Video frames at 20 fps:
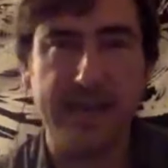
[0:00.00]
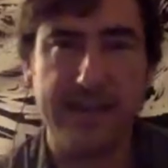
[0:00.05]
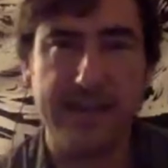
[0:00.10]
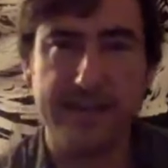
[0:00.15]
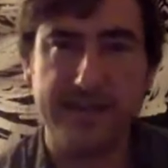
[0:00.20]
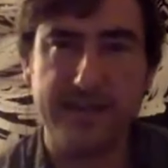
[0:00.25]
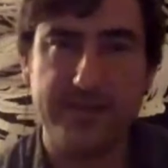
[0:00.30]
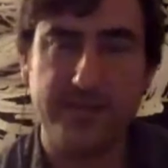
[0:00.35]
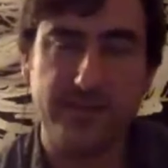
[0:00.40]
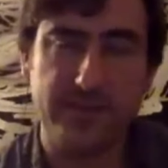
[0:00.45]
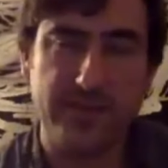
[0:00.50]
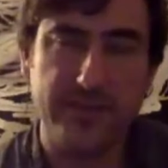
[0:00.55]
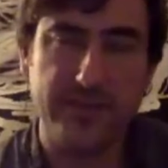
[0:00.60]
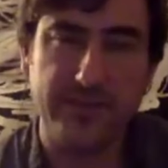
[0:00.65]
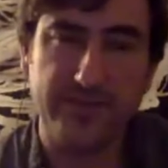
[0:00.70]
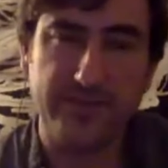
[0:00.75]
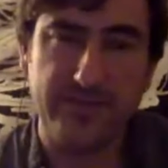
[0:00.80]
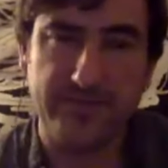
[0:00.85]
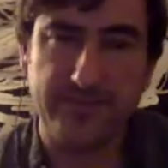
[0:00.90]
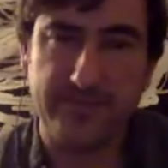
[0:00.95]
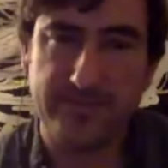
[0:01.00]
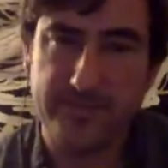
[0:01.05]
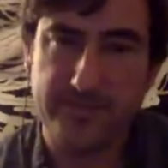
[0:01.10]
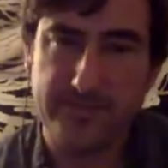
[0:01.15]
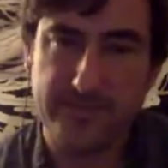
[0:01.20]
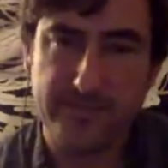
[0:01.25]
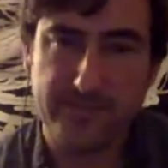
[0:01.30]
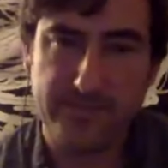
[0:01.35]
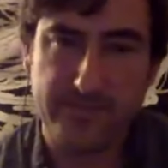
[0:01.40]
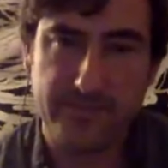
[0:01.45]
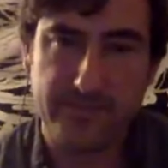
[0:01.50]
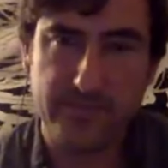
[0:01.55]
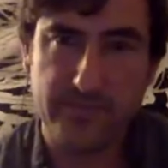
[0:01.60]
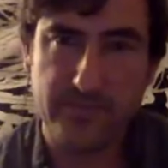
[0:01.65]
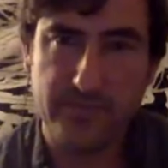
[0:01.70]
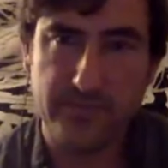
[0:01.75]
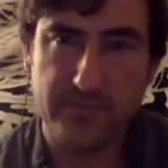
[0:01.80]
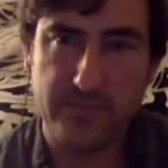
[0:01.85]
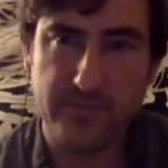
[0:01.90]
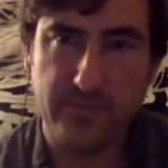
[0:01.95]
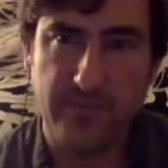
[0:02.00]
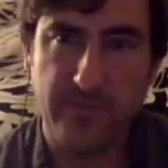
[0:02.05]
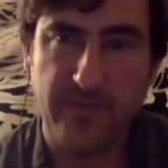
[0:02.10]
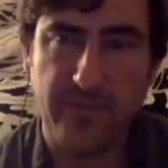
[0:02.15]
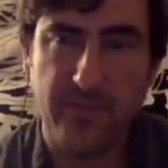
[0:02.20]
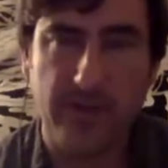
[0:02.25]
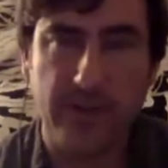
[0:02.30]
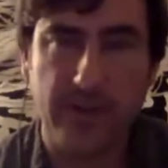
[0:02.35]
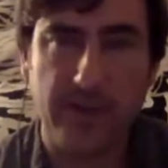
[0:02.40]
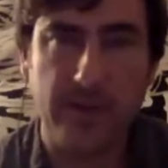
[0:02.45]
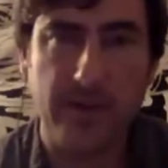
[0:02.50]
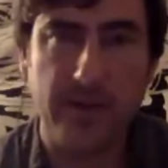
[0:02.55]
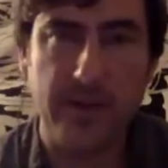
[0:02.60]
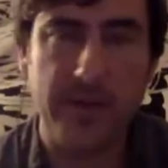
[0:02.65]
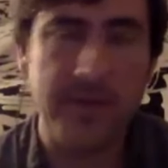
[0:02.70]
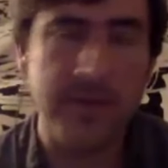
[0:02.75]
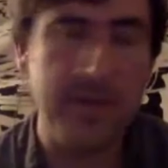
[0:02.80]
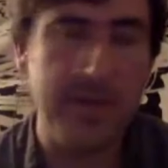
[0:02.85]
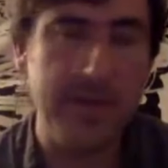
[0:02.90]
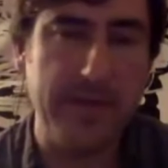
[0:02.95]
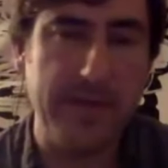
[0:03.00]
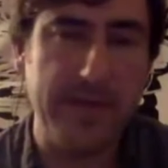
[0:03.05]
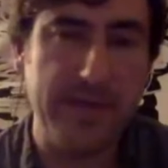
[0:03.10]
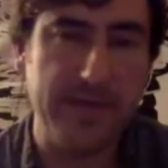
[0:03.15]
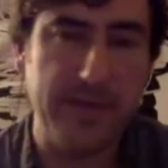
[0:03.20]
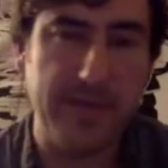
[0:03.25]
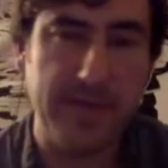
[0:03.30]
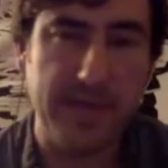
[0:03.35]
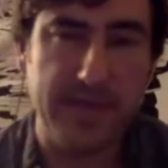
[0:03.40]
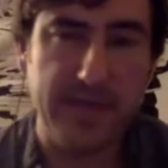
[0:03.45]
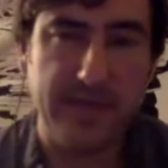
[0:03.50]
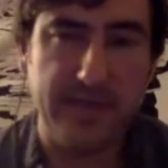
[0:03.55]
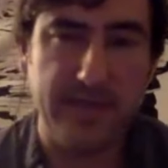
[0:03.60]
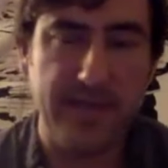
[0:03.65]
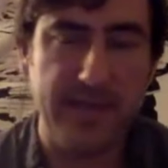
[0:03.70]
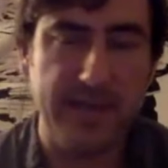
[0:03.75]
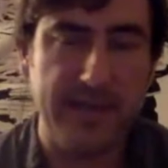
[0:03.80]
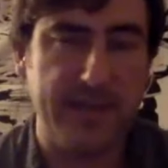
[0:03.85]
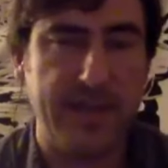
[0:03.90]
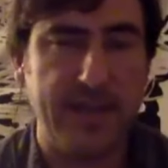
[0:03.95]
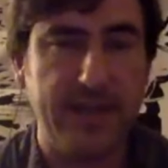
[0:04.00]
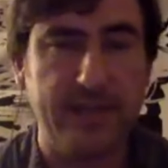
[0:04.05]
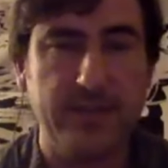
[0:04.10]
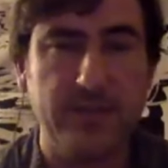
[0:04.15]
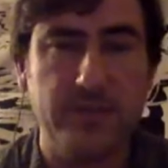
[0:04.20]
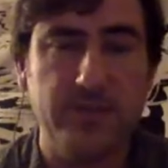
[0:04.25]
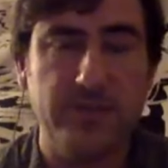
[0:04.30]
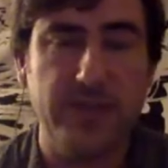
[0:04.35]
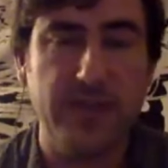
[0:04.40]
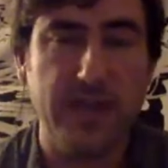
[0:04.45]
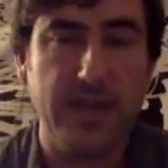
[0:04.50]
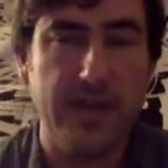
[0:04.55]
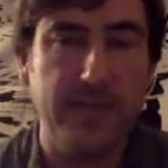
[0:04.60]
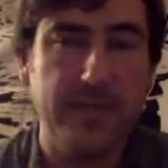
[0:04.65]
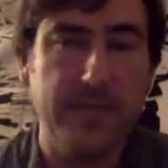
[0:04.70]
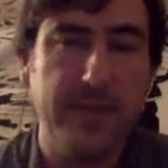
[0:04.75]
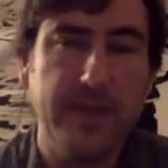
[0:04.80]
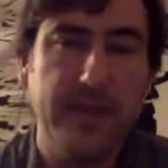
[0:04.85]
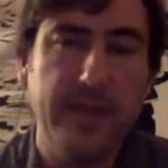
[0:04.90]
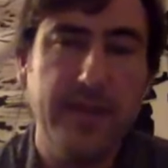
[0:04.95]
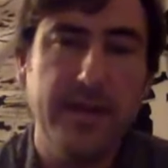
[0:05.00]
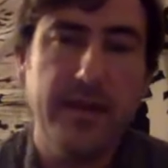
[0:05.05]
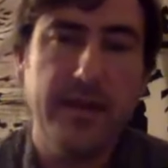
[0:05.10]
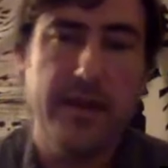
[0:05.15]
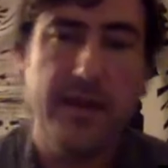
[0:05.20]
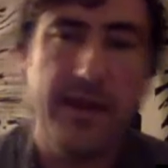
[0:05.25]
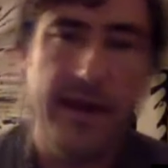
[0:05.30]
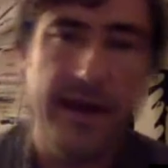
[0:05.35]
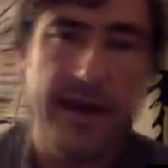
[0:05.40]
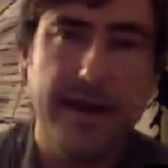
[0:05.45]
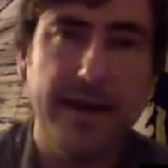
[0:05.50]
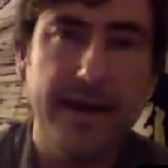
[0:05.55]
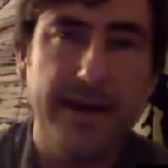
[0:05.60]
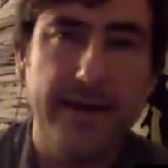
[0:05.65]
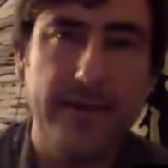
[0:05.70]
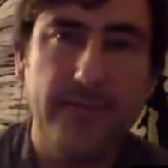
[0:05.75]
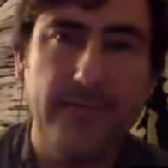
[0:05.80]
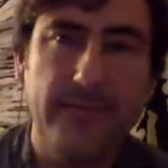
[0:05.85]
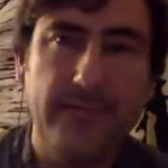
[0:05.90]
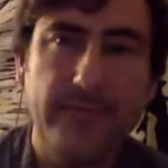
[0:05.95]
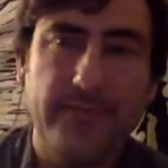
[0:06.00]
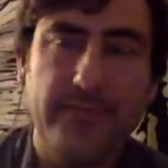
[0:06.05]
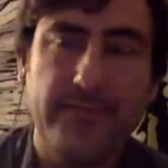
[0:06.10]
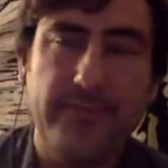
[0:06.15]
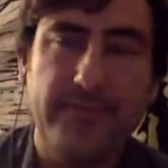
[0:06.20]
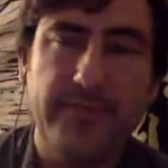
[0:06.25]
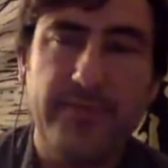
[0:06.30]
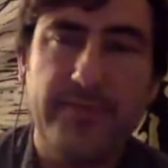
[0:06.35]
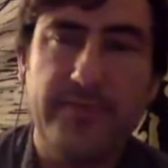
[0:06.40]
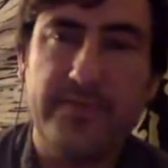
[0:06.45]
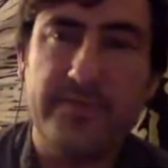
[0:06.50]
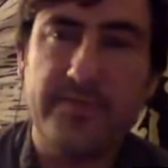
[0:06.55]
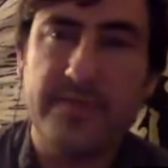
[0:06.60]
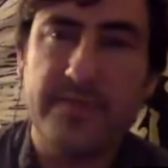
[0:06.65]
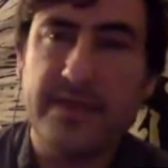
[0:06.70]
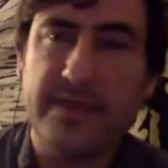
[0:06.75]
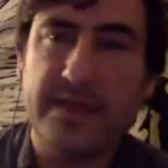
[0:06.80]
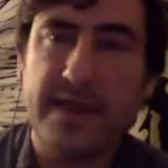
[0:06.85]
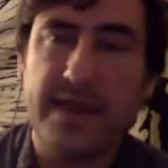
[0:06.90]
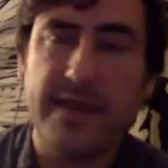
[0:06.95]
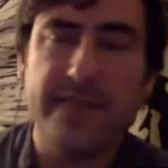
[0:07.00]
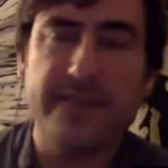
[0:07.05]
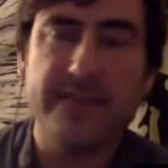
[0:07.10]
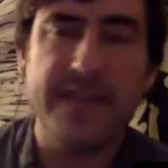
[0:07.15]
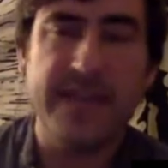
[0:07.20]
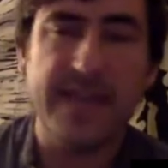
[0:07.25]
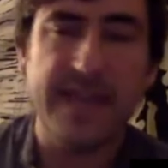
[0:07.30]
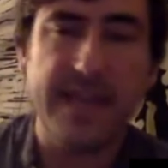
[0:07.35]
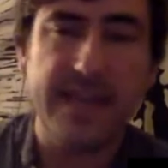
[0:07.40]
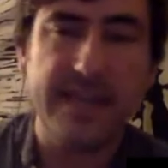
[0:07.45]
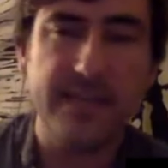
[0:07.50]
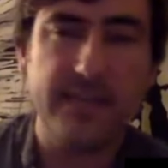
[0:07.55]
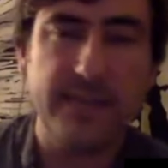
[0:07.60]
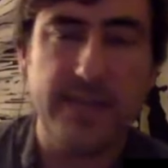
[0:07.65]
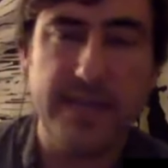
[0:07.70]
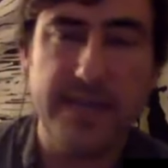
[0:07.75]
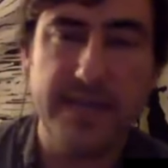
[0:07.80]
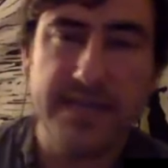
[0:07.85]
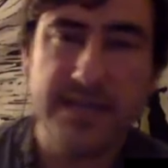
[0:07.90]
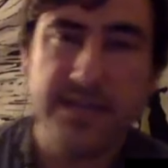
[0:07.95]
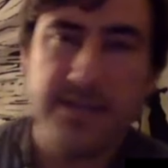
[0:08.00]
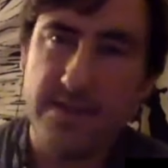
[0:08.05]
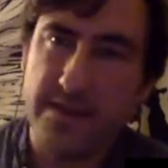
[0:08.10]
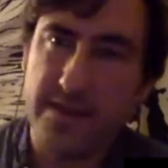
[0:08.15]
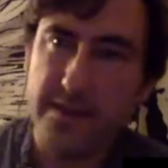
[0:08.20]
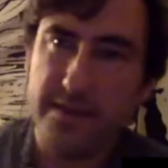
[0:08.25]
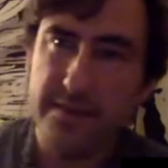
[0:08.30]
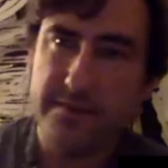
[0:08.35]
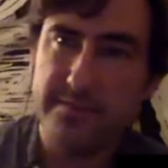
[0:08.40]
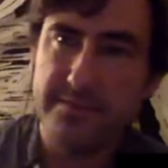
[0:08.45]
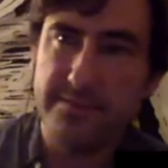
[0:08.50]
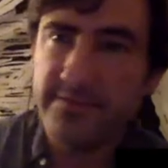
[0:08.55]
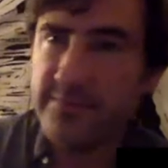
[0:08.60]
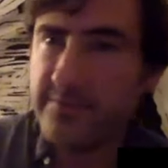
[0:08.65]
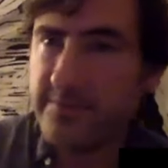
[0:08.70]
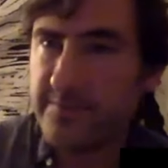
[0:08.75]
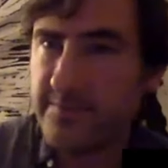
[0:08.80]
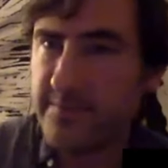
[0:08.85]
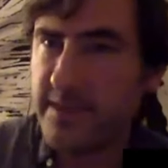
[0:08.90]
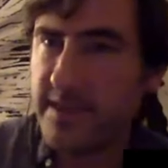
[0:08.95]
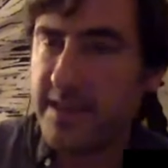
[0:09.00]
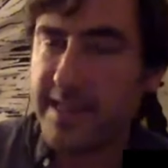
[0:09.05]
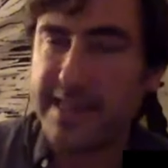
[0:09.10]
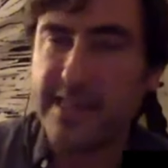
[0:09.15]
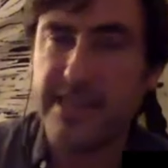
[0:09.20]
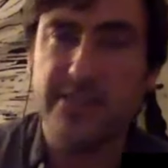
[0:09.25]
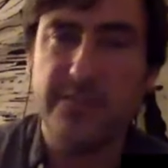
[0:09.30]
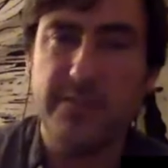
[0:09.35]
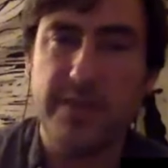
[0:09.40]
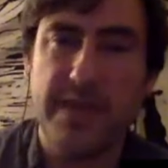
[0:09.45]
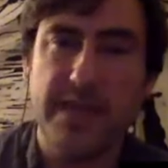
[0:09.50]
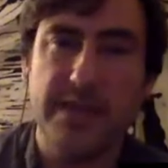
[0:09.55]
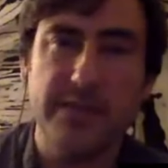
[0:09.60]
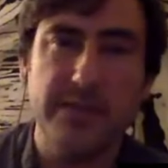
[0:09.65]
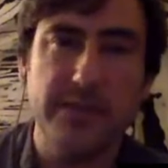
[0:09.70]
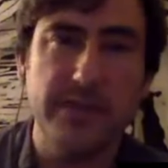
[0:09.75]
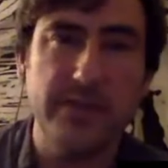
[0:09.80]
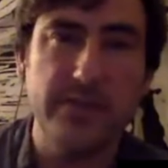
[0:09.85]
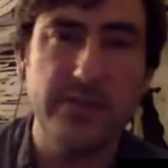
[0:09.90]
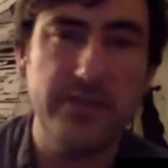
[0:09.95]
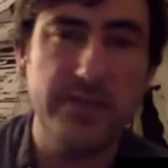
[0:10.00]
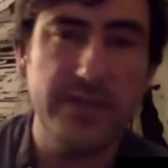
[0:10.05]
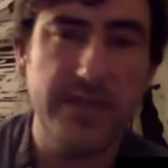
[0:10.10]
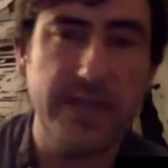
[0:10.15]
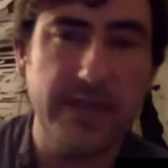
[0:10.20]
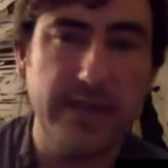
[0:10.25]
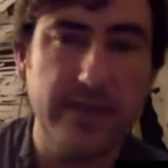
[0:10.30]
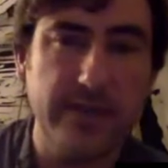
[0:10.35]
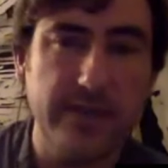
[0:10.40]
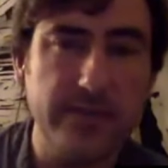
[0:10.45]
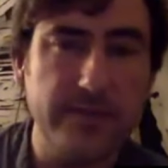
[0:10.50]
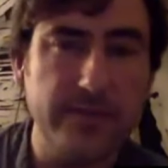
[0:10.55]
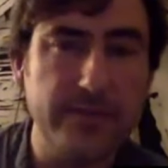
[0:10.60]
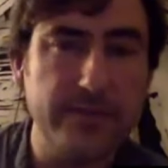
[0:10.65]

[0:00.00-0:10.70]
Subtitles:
is sort of fallen away. But maybe it's because of things like Notre Dame kind of taking its place in the collections management news cycle.